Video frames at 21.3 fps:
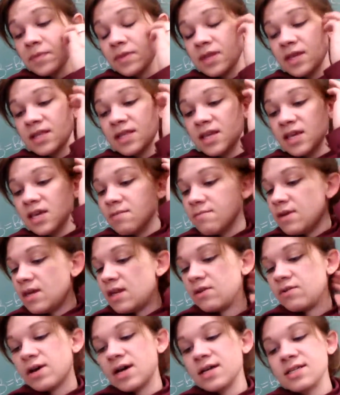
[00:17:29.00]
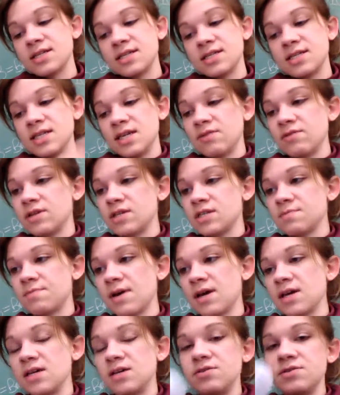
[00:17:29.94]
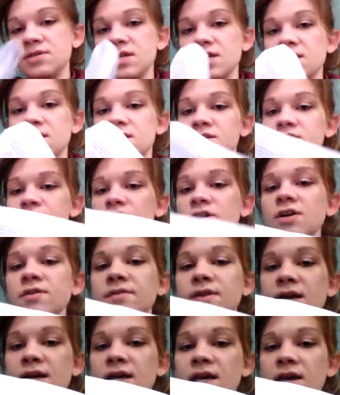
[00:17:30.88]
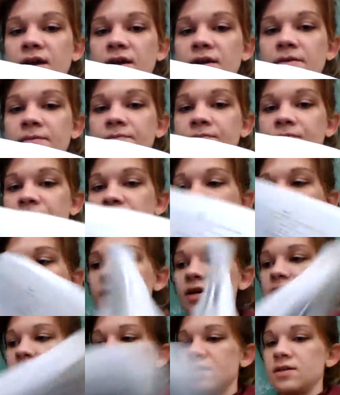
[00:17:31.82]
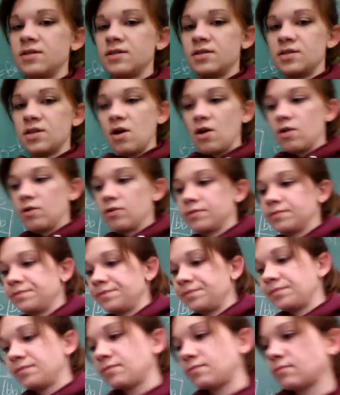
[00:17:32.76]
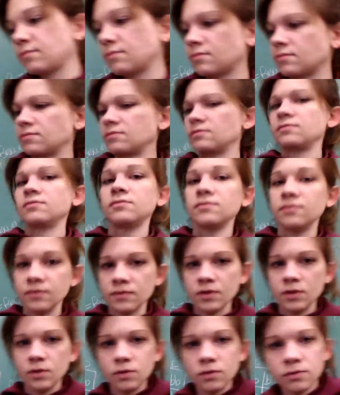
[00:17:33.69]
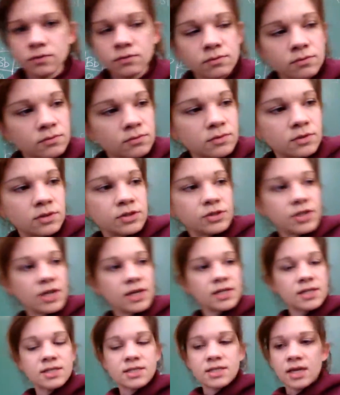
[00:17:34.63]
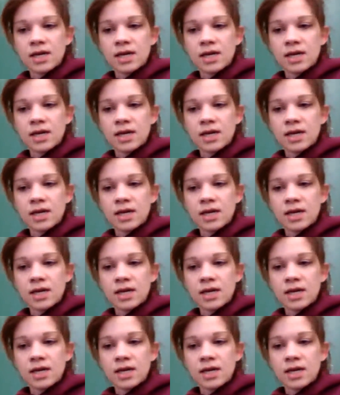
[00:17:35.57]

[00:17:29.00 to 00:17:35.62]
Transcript: get the amino acid sequence by using this chart right here. So we'll try this